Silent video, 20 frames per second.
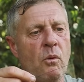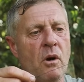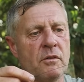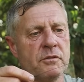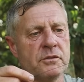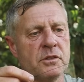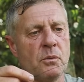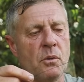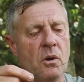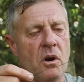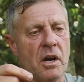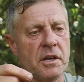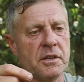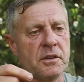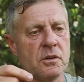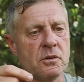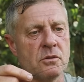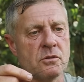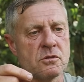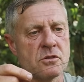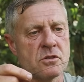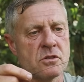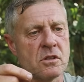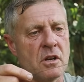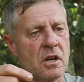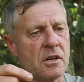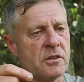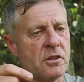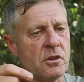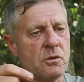wafter, what I use.
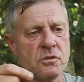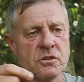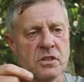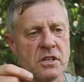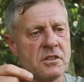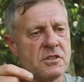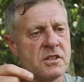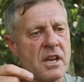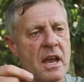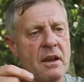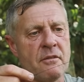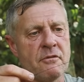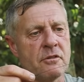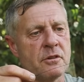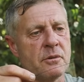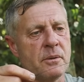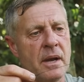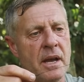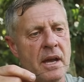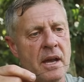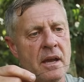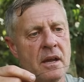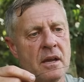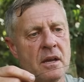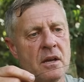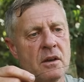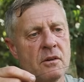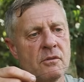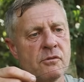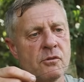I use these everywhere
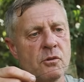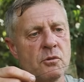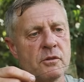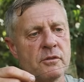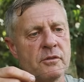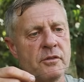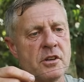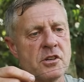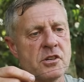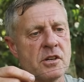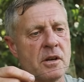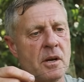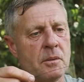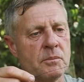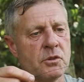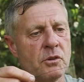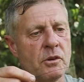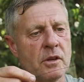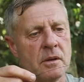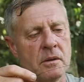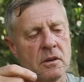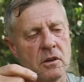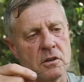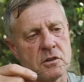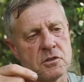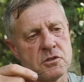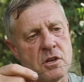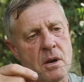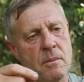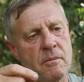for all the fishing that I'm doing. A
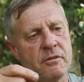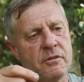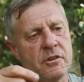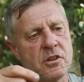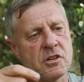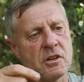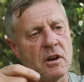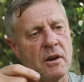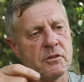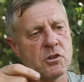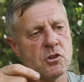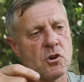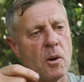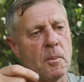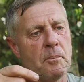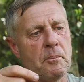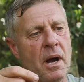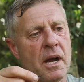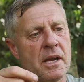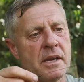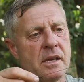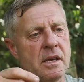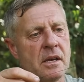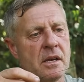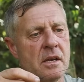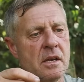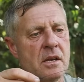lot of the time, I'm fishing over chop bait.